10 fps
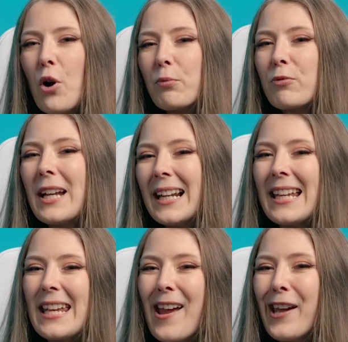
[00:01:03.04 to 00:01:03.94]
not
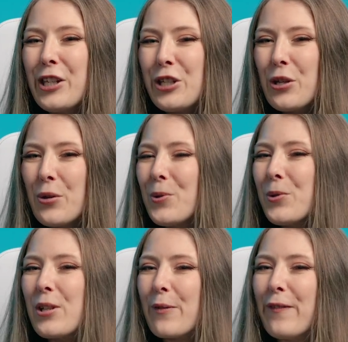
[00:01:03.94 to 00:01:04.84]
really a
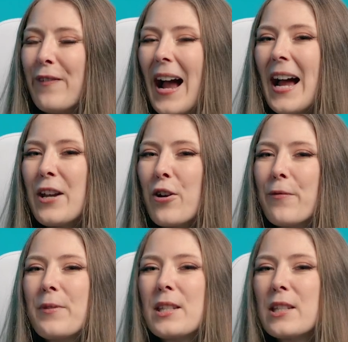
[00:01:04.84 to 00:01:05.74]
huge fan
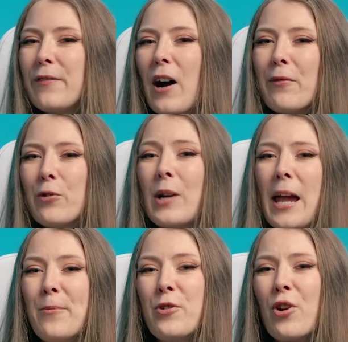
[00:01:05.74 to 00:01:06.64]
of the survival
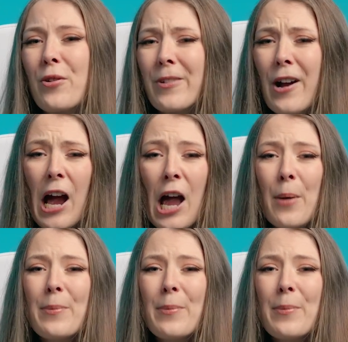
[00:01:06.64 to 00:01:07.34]
game genre,